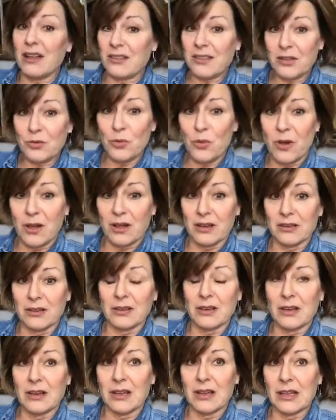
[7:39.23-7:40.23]
other
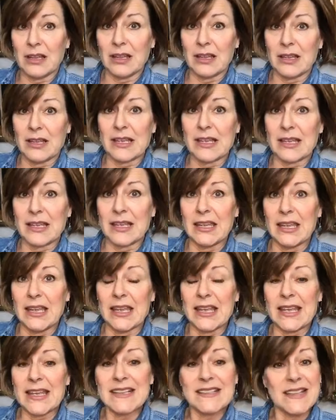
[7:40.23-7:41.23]
one
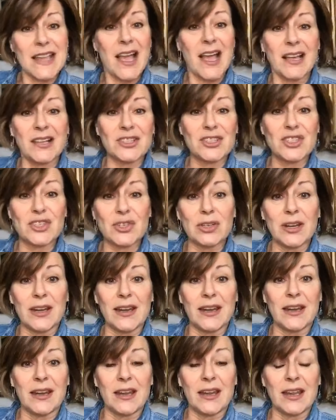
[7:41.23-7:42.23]
is
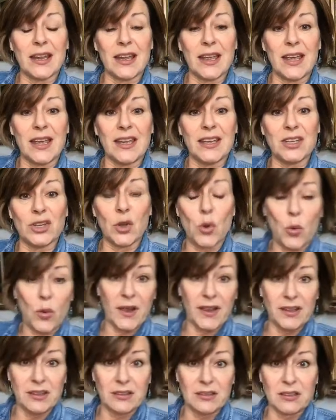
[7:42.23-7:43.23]
actually in
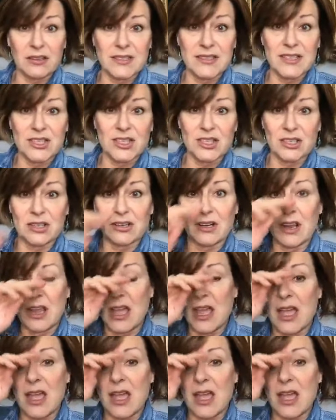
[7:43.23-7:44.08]
quite good condition.